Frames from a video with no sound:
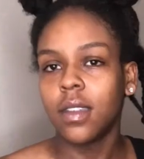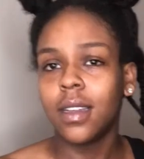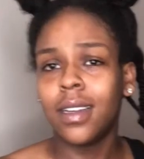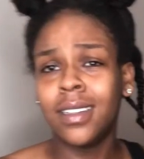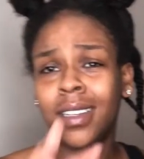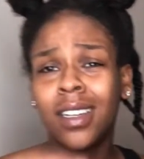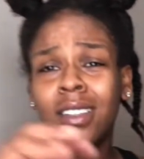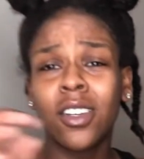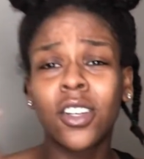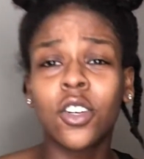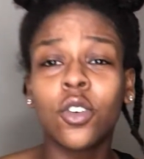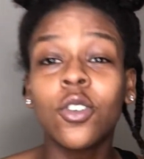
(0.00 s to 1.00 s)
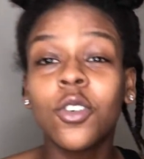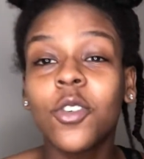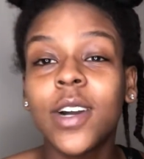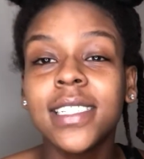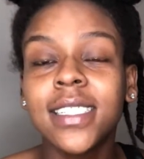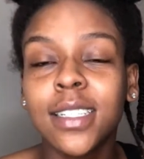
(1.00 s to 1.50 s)
Another Google
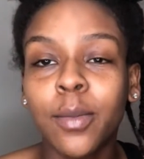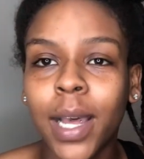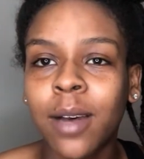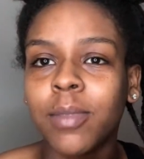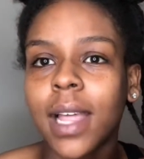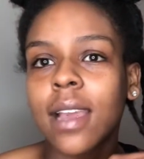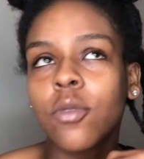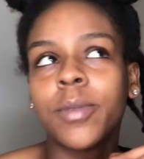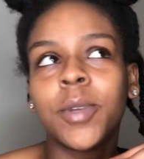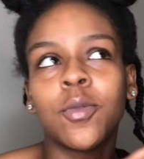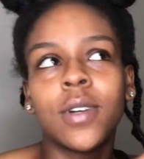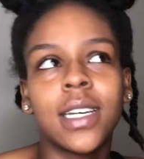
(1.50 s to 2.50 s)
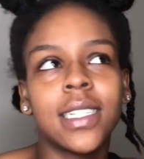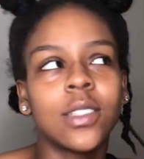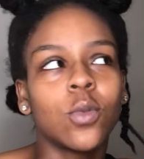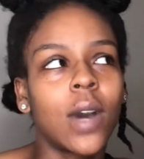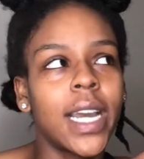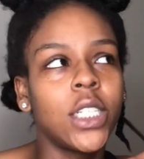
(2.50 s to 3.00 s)
question about black women was,
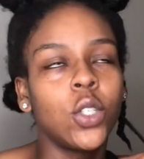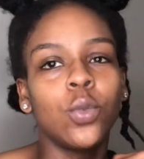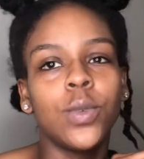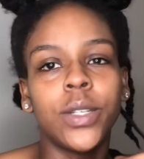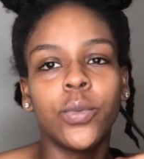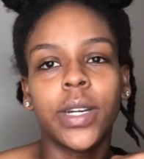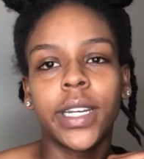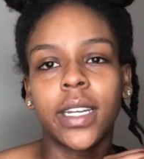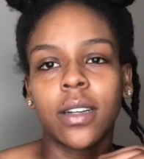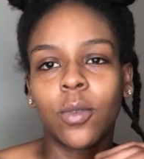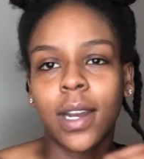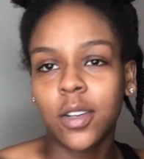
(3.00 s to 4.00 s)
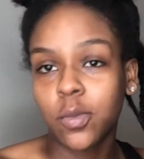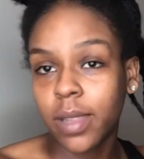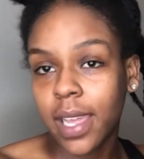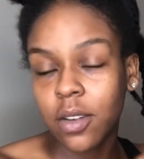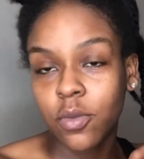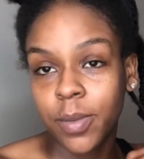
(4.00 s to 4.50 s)
why do
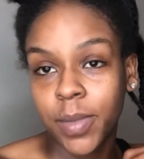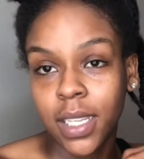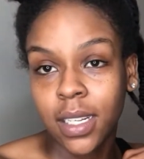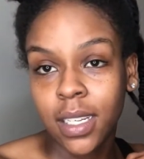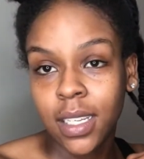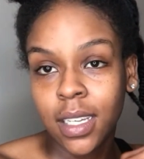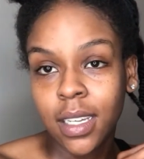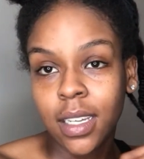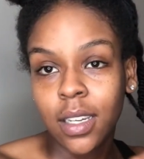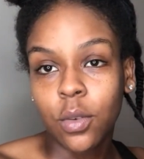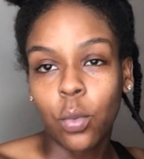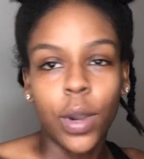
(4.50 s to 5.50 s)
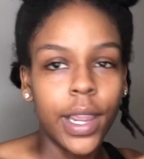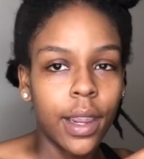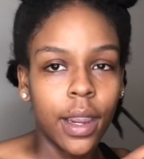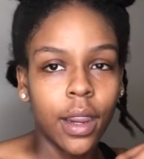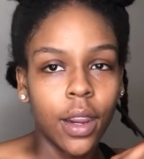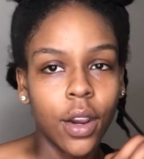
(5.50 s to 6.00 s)
black women
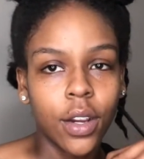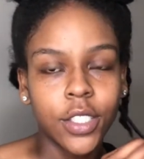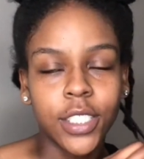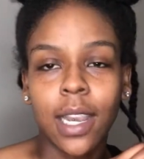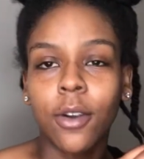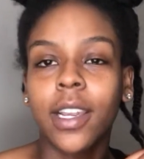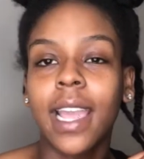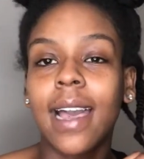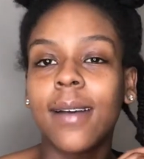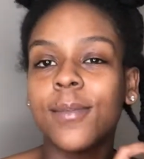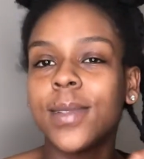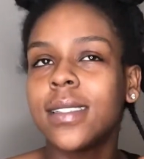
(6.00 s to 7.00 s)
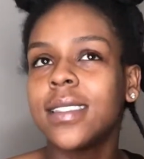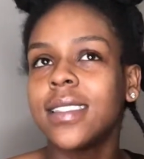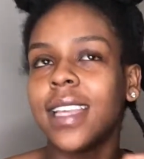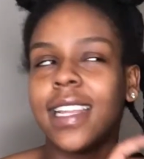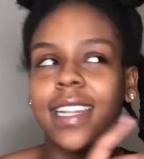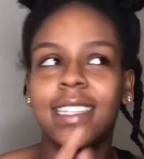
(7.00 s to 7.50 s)
wear shower caps?
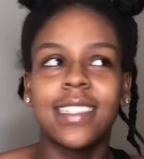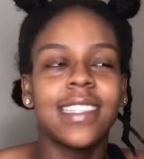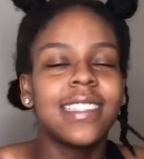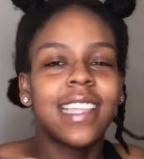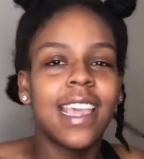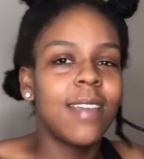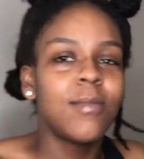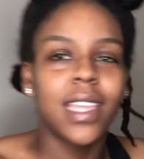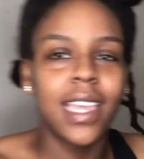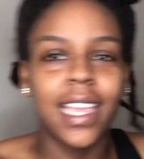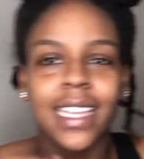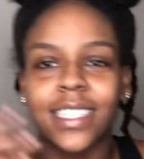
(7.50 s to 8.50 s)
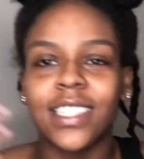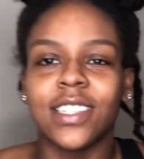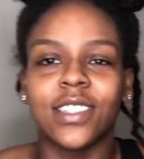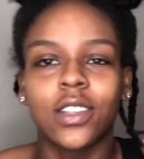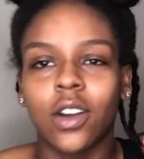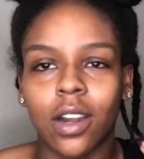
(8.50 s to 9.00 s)
And it's the same thing as the
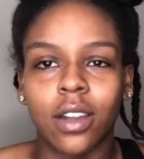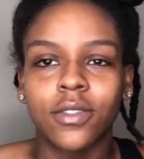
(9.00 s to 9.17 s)
scarf.